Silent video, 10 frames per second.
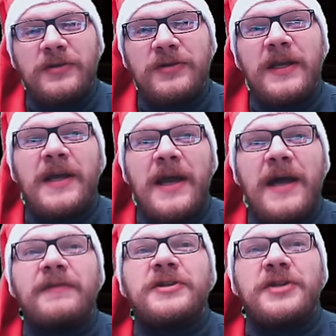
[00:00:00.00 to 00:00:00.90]
Do not
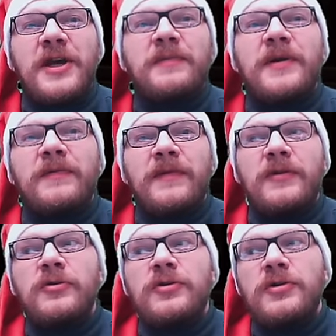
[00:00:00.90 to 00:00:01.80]
have a champion with
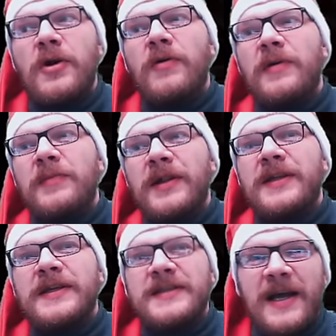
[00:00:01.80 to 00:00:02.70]
no
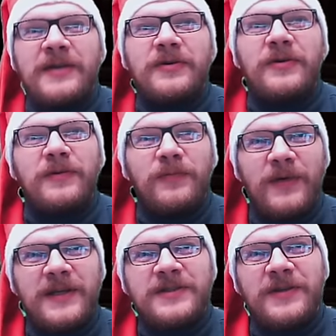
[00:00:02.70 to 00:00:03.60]
abilities at all
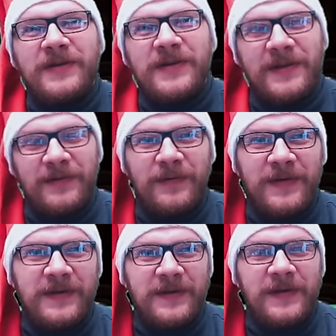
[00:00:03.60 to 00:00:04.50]
whatsoever in level